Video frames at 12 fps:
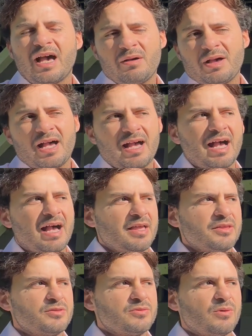
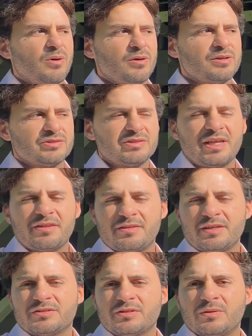I honestly
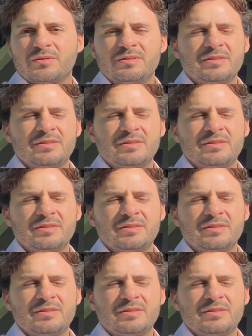think so.